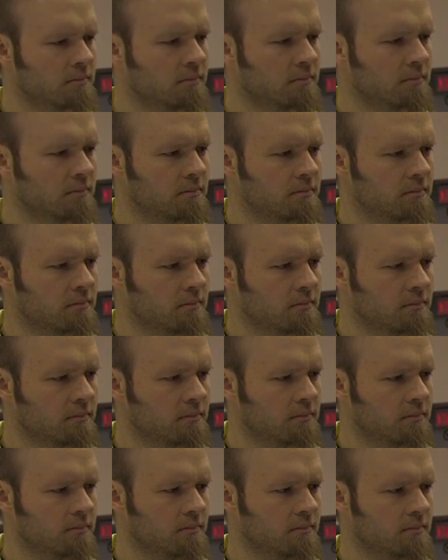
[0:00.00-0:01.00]

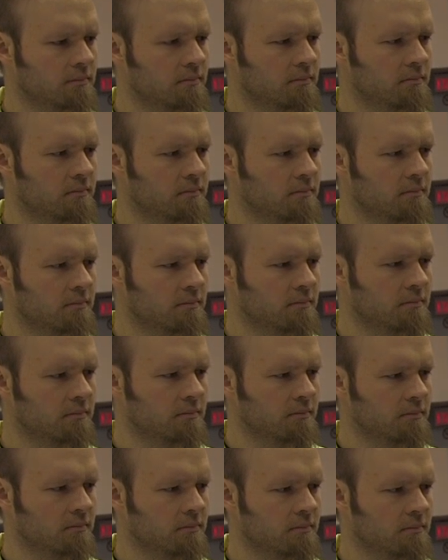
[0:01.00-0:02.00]

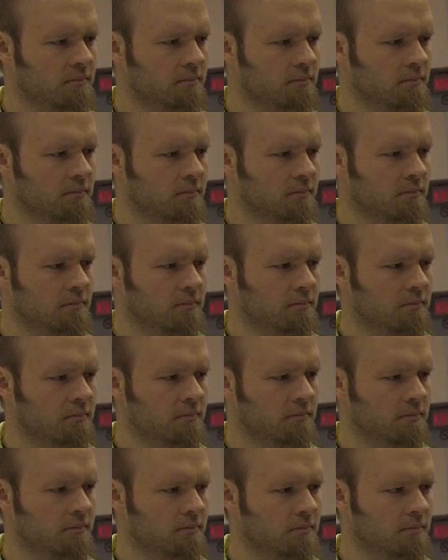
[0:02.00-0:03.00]

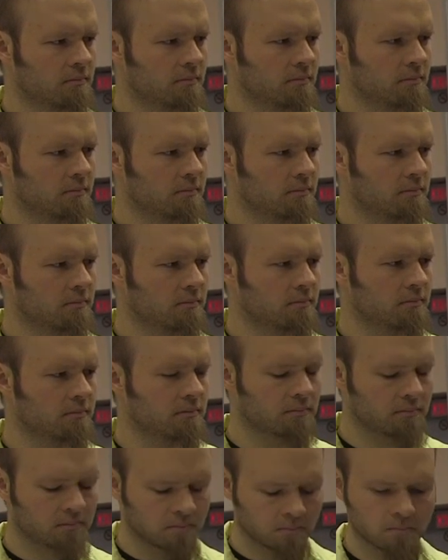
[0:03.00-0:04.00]

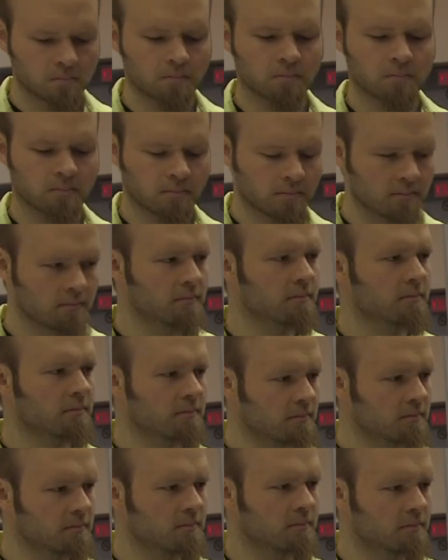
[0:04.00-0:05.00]

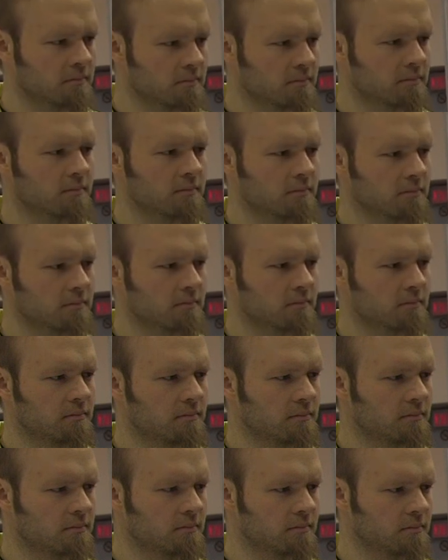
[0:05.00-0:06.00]

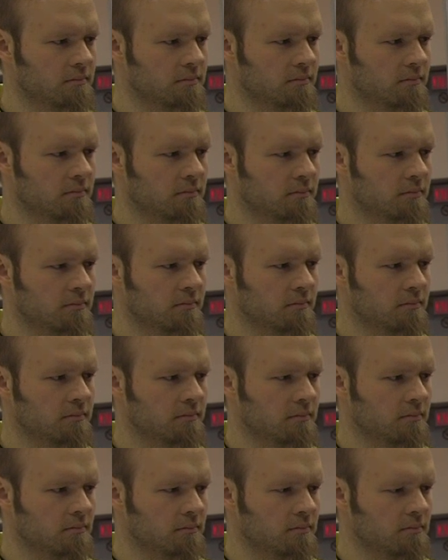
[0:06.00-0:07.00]

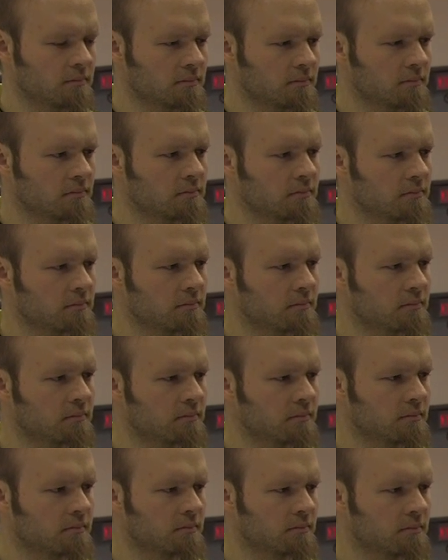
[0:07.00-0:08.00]
No words are spoken by the person on screen.